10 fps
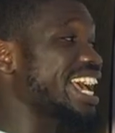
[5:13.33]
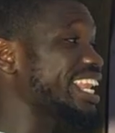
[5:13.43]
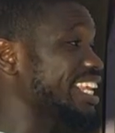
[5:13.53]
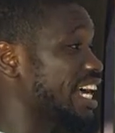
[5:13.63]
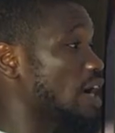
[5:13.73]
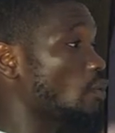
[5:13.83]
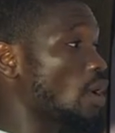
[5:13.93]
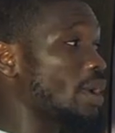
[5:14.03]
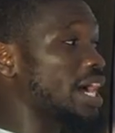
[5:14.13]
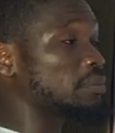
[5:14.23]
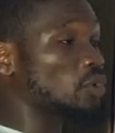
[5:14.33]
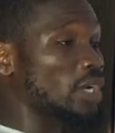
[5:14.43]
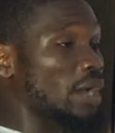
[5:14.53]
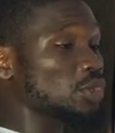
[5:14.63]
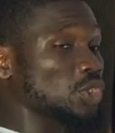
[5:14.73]
earlier
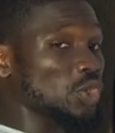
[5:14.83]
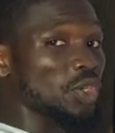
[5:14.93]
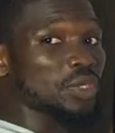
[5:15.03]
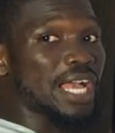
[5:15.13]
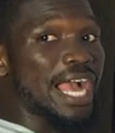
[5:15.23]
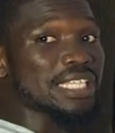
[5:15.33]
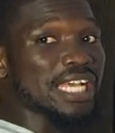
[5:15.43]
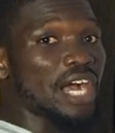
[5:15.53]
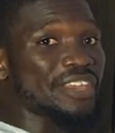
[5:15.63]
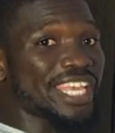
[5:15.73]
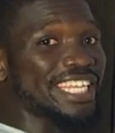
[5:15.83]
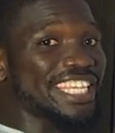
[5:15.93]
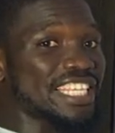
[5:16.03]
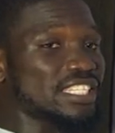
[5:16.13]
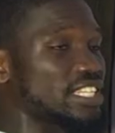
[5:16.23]
when I was showing you guys how you can
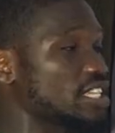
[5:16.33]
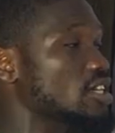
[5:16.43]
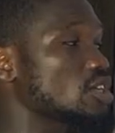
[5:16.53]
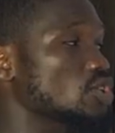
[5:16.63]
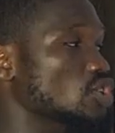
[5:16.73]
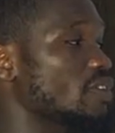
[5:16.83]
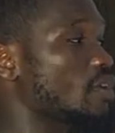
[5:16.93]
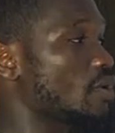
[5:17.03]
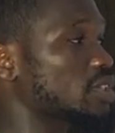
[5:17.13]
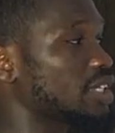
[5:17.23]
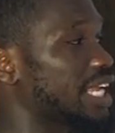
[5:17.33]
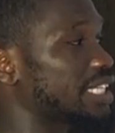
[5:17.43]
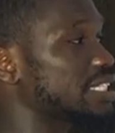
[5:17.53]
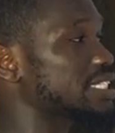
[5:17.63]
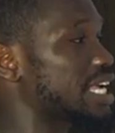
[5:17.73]
easily solve a question
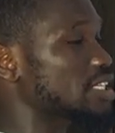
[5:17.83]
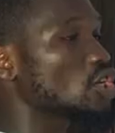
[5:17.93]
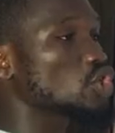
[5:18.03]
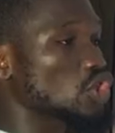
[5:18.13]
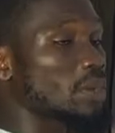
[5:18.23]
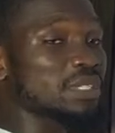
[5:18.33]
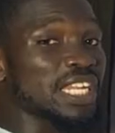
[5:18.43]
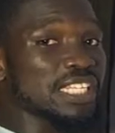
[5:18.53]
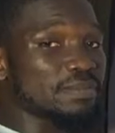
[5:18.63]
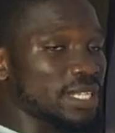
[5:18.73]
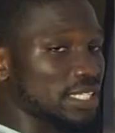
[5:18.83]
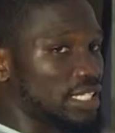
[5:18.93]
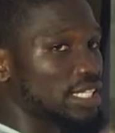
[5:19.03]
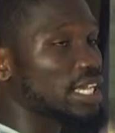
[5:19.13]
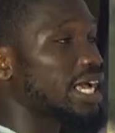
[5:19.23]
like this, that something is
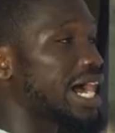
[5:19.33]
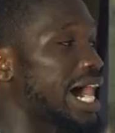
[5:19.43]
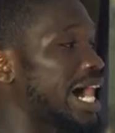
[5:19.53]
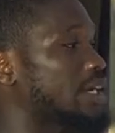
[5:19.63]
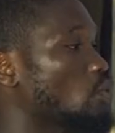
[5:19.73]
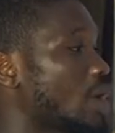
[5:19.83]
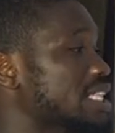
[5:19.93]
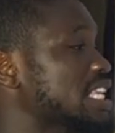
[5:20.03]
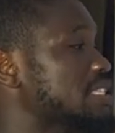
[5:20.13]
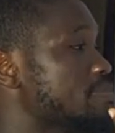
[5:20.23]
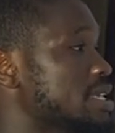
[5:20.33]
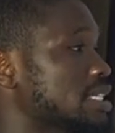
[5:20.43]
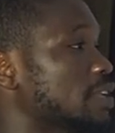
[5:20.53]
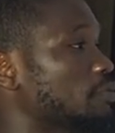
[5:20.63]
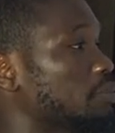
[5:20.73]
missing. And what is
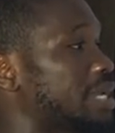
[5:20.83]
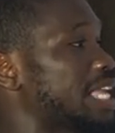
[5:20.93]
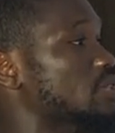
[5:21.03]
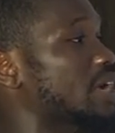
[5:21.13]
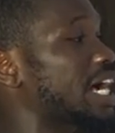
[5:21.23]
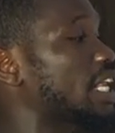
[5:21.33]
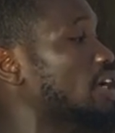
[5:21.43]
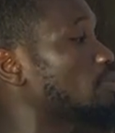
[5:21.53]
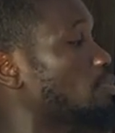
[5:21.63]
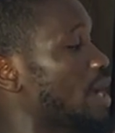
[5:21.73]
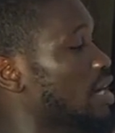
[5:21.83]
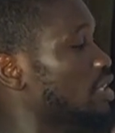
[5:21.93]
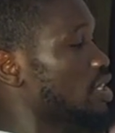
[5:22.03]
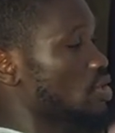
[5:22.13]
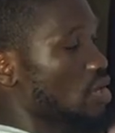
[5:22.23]
missing from that organic
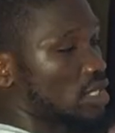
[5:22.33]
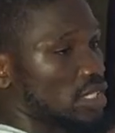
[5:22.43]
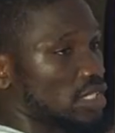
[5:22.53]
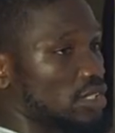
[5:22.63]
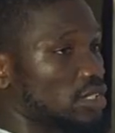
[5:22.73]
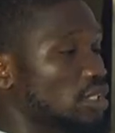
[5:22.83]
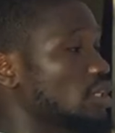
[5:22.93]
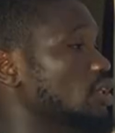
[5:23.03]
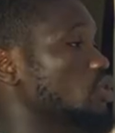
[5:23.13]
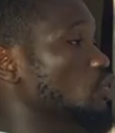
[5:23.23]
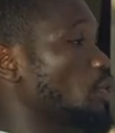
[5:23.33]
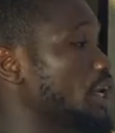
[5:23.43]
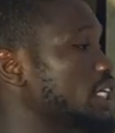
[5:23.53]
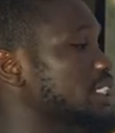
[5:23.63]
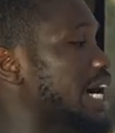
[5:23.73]
compound is oxygen,
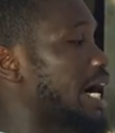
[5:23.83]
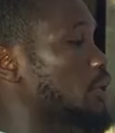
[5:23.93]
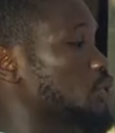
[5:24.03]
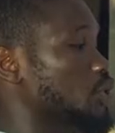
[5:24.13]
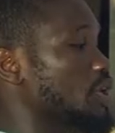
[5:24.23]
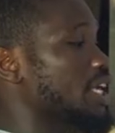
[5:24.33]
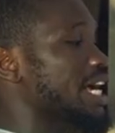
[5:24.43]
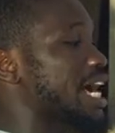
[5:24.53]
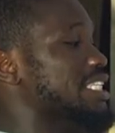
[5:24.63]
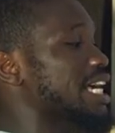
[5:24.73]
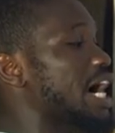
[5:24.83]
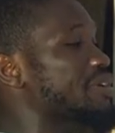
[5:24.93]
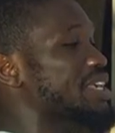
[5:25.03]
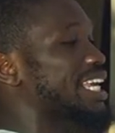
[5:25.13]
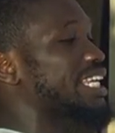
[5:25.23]
which I'll show you guys how
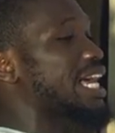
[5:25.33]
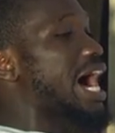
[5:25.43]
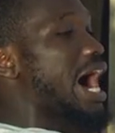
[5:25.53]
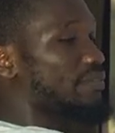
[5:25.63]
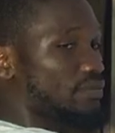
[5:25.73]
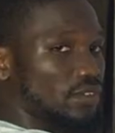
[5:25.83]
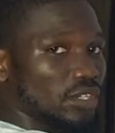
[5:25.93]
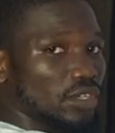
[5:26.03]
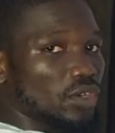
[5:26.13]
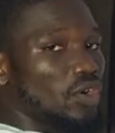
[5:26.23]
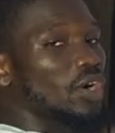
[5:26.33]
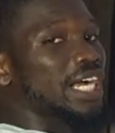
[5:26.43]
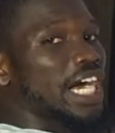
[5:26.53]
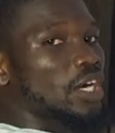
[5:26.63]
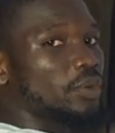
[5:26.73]
you can have or
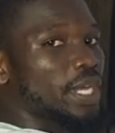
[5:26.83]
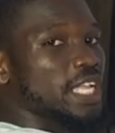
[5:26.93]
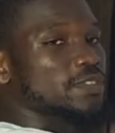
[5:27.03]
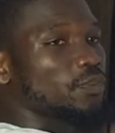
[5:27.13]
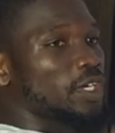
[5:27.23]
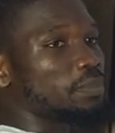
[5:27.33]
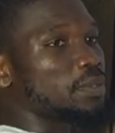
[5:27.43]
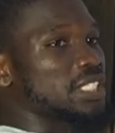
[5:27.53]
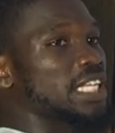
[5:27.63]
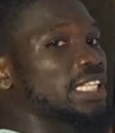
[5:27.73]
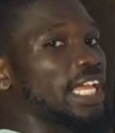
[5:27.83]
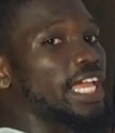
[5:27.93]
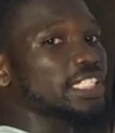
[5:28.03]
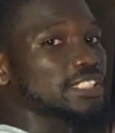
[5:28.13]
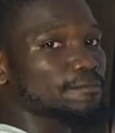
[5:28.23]
calculate for the
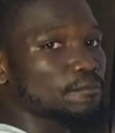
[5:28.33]
percentage